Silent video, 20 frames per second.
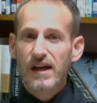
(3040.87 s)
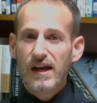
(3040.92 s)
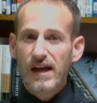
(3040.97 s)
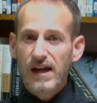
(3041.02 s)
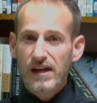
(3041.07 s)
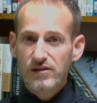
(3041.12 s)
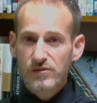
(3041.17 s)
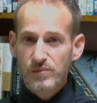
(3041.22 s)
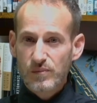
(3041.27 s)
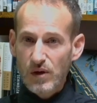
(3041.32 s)

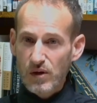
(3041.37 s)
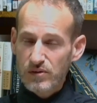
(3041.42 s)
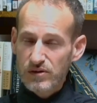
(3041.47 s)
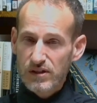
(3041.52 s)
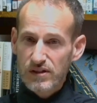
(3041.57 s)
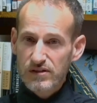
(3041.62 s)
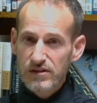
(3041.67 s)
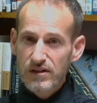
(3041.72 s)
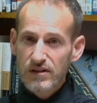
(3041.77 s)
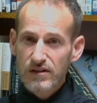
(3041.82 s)
As
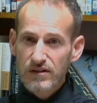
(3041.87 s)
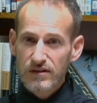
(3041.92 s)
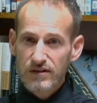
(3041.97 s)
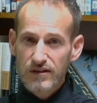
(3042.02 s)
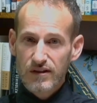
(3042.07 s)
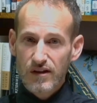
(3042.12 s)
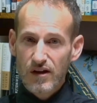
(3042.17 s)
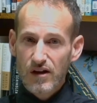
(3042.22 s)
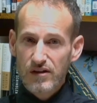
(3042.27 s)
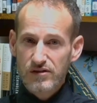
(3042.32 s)
Moses
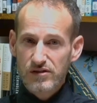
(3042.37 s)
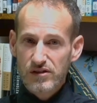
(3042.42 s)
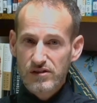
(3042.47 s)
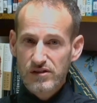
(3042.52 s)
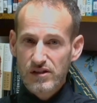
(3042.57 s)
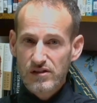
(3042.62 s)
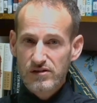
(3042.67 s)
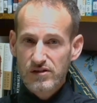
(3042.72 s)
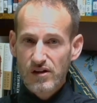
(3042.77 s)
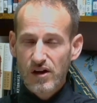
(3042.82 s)
launches
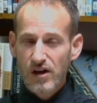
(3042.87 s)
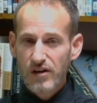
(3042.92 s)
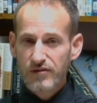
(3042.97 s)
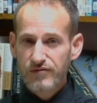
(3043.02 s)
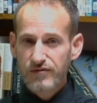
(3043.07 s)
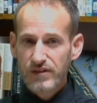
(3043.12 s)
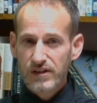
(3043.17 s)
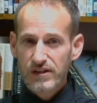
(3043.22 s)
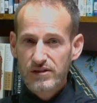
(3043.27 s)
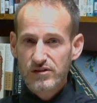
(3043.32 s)
us
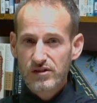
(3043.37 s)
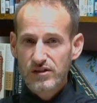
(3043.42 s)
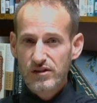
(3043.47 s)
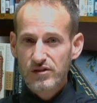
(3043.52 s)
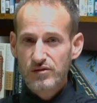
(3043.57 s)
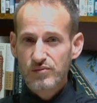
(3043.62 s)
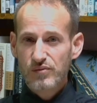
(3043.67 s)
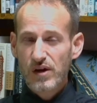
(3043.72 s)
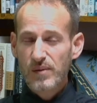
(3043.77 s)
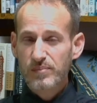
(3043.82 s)
off into
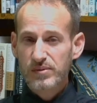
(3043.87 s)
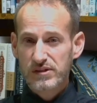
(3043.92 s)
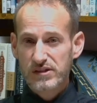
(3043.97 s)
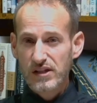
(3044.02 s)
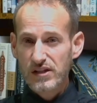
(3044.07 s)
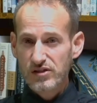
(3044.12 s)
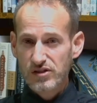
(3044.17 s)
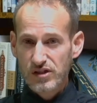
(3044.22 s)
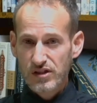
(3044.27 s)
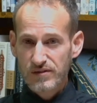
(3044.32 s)
this
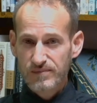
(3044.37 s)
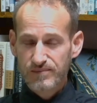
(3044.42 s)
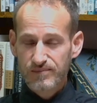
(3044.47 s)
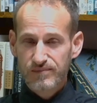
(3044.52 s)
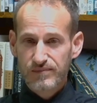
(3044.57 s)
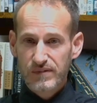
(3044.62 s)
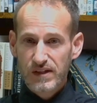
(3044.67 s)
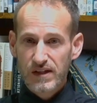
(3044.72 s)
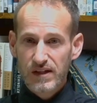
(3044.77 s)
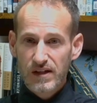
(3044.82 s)
repetition
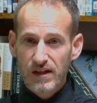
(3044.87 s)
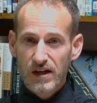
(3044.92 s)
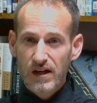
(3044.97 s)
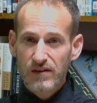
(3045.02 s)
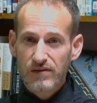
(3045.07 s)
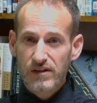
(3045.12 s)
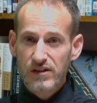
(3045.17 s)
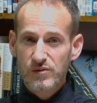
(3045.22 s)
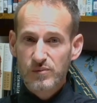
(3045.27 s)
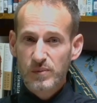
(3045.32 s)

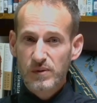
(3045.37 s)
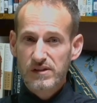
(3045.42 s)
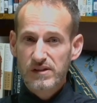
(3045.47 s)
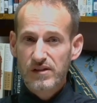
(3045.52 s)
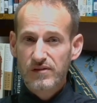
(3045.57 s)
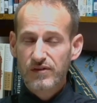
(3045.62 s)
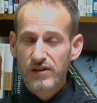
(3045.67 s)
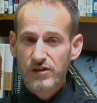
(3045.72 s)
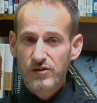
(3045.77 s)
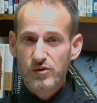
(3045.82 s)
of the
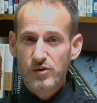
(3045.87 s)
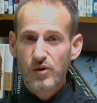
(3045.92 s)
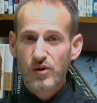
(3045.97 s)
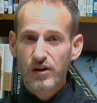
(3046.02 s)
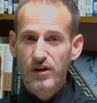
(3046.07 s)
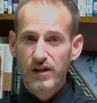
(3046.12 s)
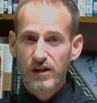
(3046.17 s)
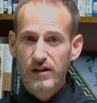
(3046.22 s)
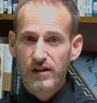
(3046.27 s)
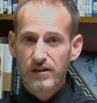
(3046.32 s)
specific
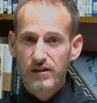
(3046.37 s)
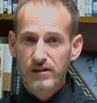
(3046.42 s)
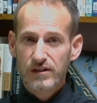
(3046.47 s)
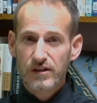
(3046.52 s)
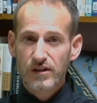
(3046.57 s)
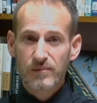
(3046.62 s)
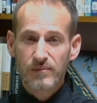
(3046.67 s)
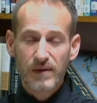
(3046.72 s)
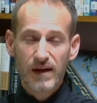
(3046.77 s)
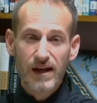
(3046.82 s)
Torah
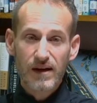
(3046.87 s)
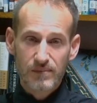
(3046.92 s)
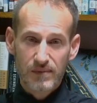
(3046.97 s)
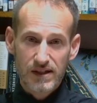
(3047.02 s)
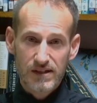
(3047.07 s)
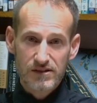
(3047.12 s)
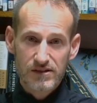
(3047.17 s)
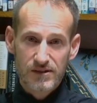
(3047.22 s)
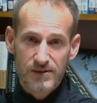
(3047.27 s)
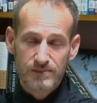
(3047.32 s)

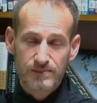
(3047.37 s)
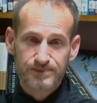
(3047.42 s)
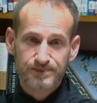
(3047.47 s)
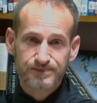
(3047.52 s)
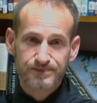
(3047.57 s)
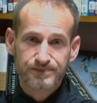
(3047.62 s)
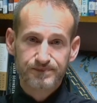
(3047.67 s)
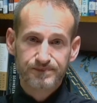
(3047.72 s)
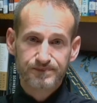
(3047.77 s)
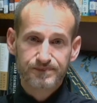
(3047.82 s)
commandments,
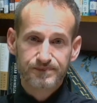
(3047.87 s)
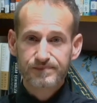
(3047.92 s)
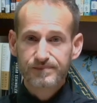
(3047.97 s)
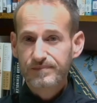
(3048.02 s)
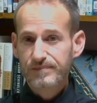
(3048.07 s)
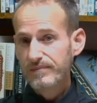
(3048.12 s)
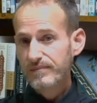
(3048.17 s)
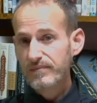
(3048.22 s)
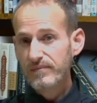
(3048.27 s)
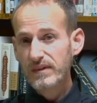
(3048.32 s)

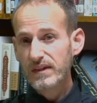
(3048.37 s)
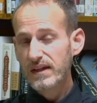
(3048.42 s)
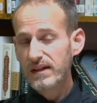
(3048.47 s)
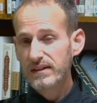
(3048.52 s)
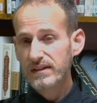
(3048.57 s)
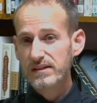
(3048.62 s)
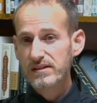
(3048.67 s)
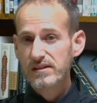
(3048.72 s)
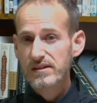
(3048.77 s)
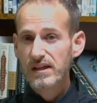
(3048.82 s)

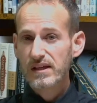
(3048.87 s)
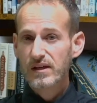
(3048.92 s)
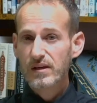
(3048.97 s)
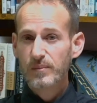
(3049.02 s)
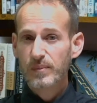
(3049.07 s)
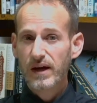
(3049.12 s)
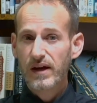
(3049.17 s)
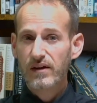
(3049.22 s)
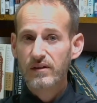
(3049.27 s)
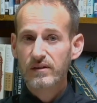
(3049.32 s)
let's think
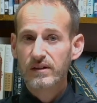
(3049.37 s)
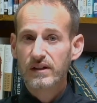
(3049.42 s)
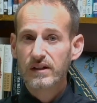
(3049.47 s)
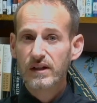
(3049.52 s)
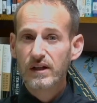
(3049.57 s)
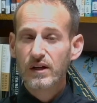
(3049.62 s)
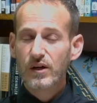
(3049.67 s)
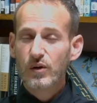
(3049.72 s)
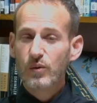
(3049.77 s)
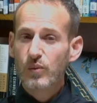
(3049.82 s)
about
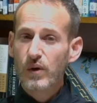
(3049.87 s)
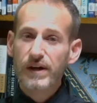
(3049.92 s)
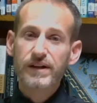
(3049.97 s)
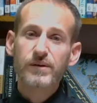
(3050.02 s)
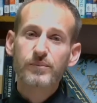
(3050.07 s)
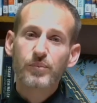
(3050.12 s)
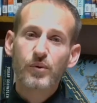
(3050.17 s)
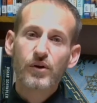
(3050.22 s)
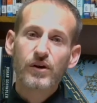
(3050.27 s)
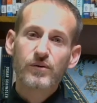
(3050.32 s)
one
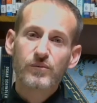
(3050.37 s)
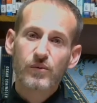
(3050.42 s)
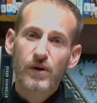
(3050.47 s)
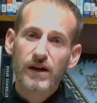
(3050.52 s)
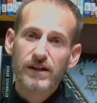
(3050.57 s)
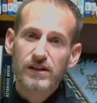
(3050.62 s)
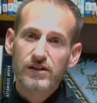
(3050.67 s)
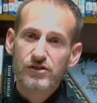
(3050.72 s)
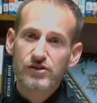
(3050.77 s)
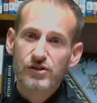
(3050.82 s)
important
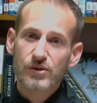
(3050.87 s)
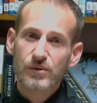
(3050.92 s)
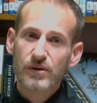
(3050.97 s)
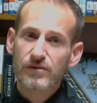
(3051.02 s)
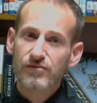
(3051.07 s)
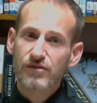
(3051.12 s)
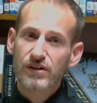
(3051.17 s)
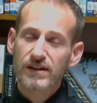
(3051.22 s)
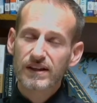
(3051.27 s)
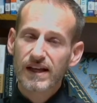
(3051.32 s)
way
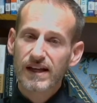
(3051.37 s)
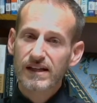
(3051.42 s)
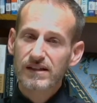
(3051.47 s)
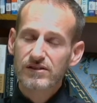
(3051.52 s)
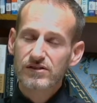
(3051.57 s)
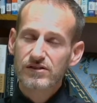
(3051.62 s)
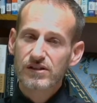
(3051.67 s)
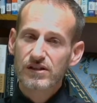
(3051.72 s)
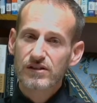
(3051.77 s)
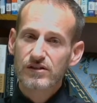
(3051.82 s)
Yeshua
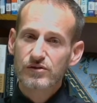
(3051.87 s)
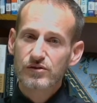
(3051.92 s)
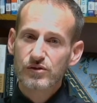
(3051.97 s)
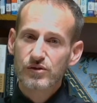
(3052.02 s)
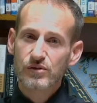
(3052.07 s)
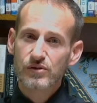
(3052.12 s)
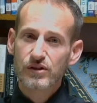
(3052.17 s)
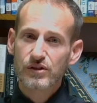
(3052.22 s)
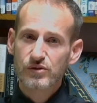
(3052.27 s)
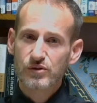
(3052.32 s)
relates
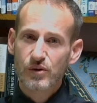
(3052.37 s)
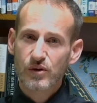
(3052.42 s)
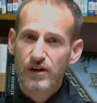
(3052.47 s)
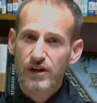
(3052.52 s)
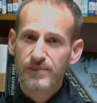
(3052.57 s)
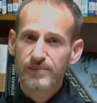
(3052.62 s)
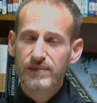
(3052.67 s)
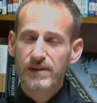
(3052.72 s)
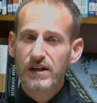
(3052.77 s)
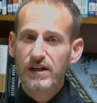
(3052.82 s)
to the
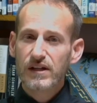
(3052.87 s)
Torah.